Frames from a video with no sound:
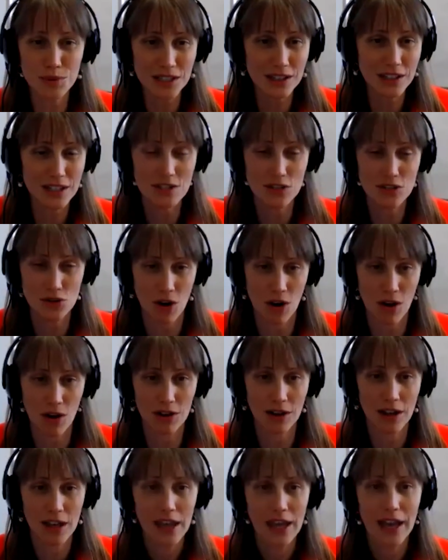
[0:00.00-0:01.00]
really
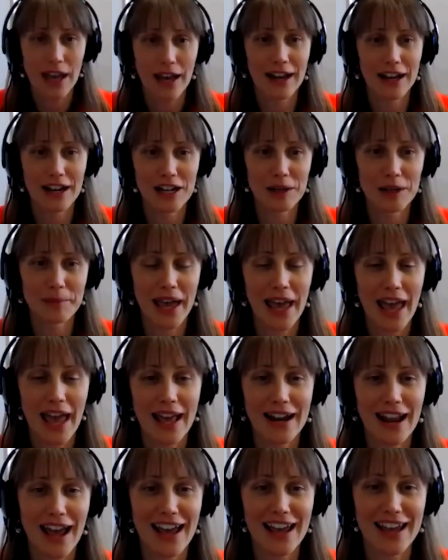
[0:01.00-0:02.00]
strong. And
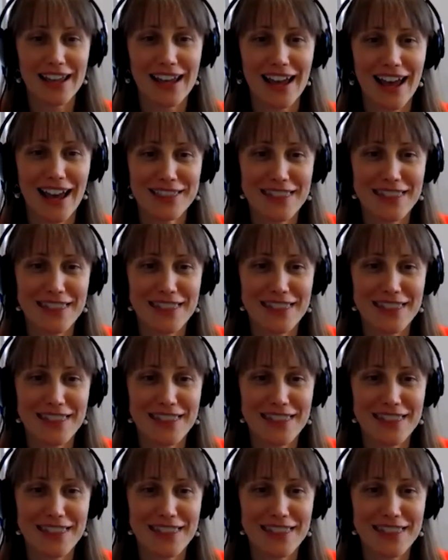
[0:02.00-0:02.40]
I